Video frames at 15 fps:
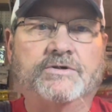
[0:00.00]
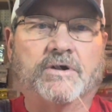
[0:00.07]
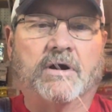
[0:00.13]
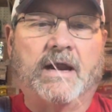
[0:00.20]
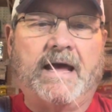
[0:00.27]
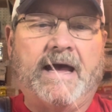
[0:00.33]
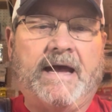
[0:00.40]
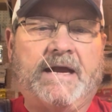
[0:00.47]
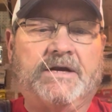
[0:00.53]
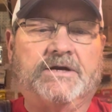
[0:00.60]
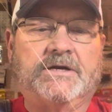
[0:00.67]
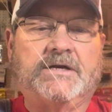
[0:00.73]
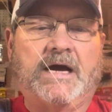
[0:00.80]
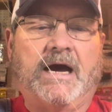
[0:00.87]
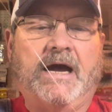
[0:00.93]
your
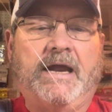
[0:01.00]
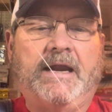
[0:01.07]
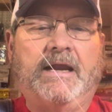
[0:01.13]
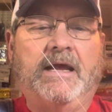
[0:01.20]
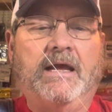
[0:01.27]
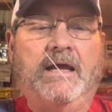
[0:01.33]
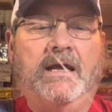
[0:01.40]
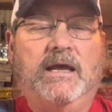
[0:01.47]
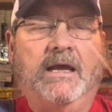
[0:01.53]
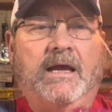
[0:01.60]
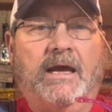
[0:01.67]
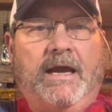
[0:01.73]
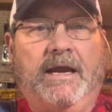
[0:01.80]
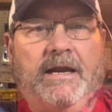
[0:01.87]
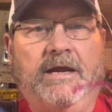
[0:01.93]
line tight,
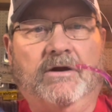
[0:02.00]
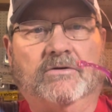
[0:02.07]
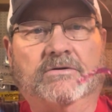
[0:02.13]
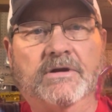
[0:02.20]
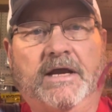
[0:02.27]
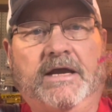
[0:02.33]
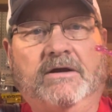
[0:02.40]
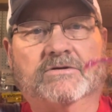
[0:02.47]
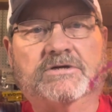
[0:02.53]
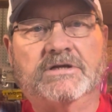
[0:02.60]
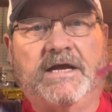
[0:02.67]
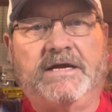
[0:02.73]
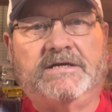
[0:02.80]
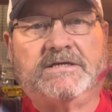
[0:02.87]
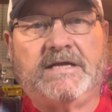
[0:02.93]
and it'll
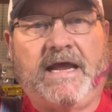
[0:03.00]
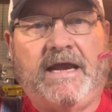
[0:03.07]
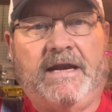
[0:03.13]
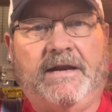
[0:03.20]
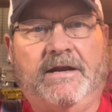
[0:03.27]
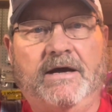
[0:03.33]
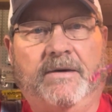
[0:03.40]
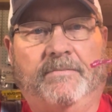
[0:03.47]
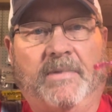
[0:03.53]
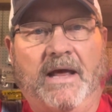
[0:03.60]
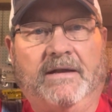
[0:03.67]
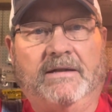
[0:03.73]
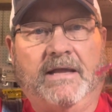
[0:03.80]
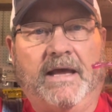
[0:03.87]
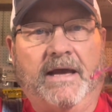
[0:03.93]
stay standing up
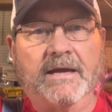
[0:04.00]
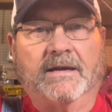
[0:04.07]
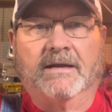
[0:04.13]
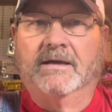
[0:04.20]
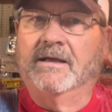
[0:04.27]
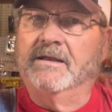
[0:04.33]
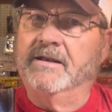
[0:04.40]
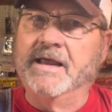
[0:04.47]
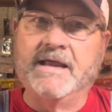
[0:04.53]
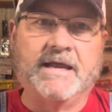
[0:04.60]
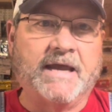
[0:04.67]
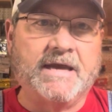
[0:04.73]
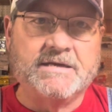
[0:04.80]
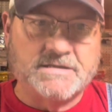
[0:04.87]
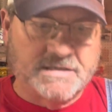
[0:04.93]
like that. And they
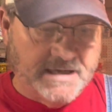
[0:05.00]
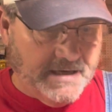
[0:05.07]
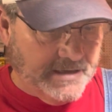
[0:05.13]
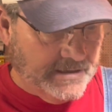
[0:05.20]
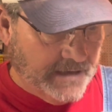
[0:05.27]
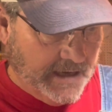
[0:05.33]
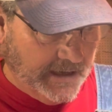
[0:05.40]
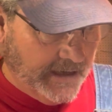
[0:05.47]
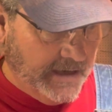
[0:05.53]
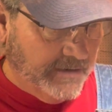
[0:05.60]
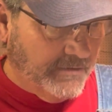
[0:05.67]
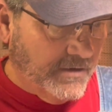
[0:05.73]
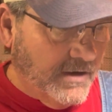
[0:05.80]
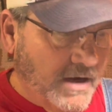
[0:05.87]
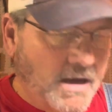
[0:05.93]
can't stand that
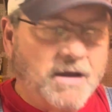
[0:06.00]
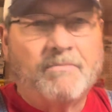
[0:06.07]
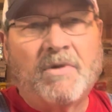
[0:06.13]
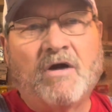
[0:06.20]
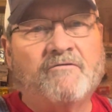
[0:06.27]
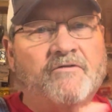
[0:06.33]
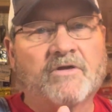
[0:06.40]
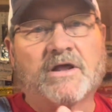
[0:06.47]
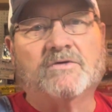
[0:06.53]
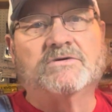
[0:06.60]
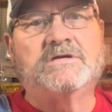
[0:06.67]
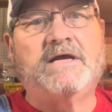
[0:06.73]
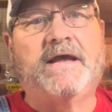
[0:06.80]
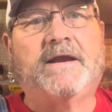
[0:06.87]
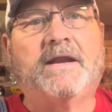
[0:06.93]
either. Both of those
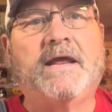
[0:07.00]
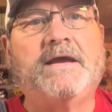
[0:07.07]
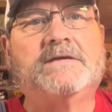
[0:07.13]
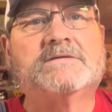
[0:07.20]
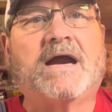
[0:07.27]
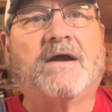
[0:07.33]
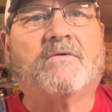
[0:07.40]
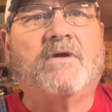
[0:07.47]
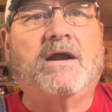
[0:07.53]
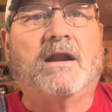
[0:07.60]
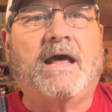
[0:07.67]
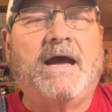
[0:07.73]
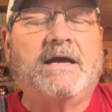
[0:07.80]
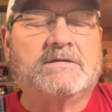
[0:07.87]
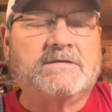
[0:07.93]
techniques, I
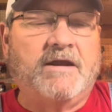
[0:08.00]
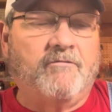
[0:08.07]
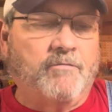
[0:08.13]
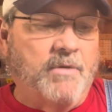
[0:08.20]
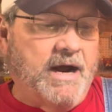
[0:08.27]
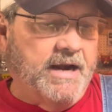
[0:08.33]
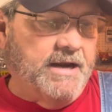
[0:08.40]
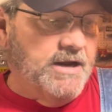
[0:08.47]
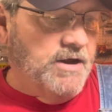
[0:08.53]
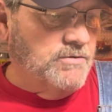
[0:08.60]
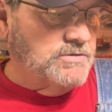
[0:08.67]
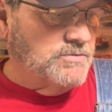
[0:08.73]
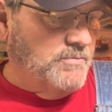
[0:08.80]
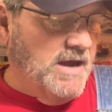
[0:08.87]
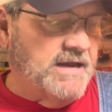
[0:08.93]
realize everybody
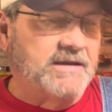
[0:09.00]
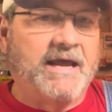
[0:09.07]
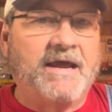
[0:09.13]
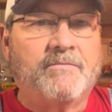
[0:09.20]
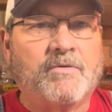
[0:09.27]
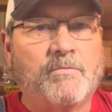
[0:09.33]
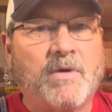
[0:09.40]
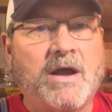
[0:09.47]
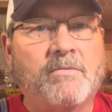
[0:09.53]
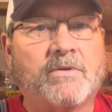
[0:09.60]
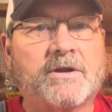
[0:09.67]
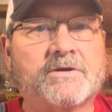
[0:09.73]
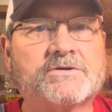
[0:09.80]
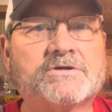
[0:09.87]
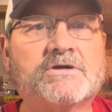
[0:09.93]
knows about that, but maybe
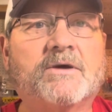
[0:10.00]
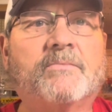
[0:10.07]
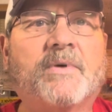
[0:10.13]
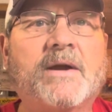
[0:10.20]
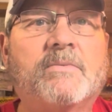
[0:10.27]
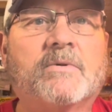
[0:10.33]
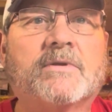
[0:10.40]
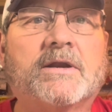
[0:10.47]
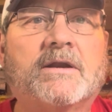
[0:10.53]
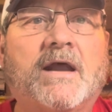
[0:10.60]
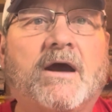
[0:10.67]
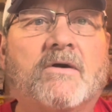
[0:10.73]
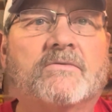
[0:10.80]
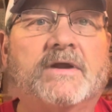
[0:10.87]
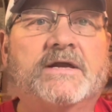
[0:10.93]
there's some people that
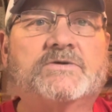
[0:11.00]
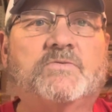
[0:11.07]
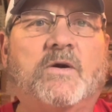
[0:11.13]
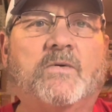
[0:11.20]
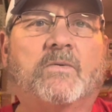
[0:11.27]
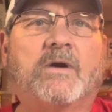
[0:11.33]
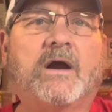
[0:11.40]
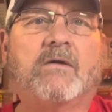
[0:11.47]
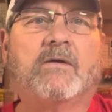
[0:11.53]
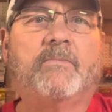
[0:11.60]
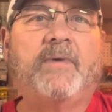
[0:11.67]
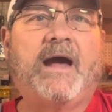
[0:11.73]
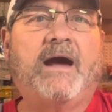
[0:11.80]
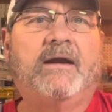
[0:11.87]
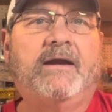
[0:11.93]
don't. That's what we're all
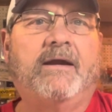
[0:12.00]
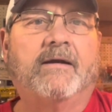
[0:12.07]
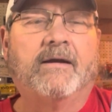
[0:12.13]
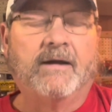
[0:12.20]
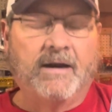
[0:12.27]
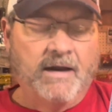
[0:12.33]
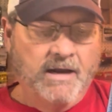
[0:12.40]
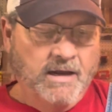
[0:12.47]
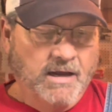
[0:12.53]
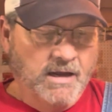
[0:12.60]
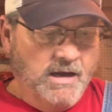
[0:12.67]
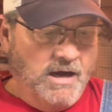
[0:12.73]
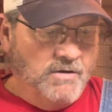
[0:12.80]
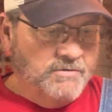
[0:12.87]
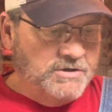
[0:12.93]
about here
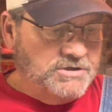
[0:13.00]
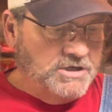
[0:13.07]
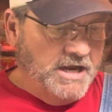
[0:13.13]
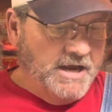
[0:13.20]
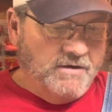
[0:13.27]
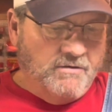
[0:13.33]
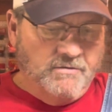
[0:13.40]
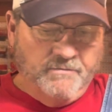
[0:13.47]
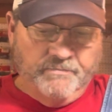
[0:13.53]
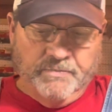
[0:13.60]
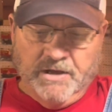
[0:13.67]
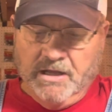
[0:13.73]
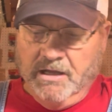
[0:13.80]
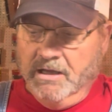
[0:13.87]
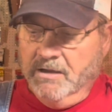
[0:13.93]
on the channel.
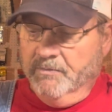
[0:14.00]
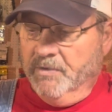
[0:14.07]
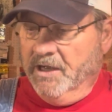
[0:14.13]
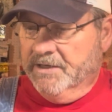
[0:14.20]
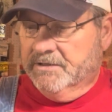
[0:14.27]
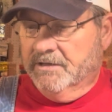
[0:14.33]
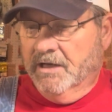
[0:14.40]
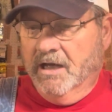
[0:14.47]
But